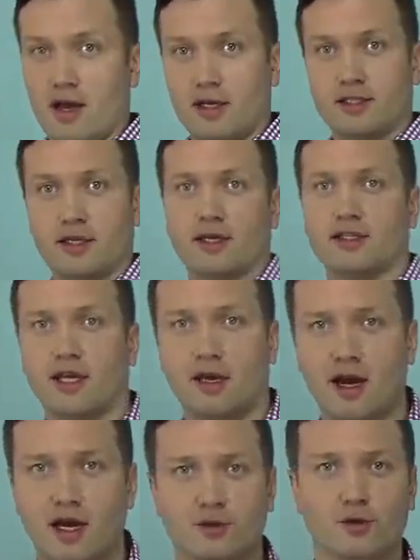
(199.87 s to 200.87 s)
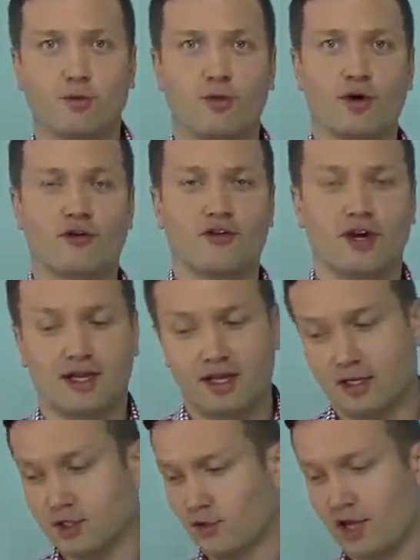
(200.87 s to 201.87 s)
Say hi to your boyfriend.
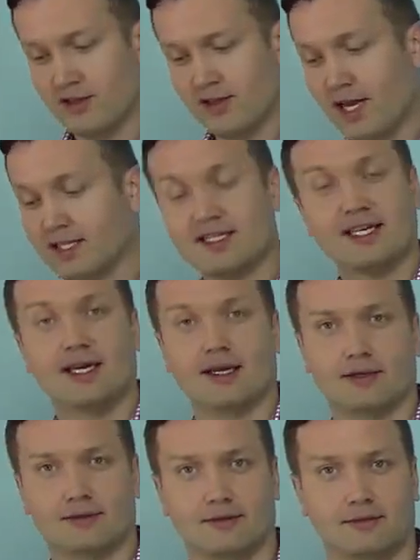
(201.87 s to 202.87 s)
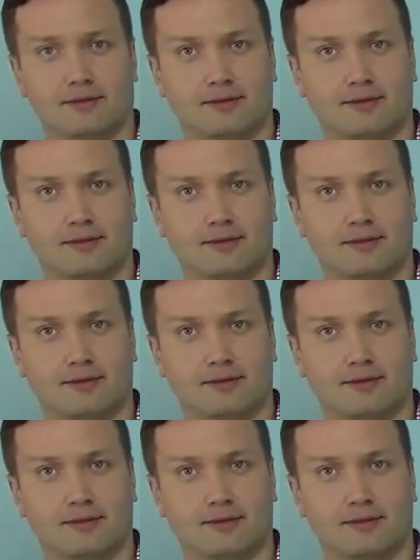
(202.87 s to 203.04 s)
So, and that's it.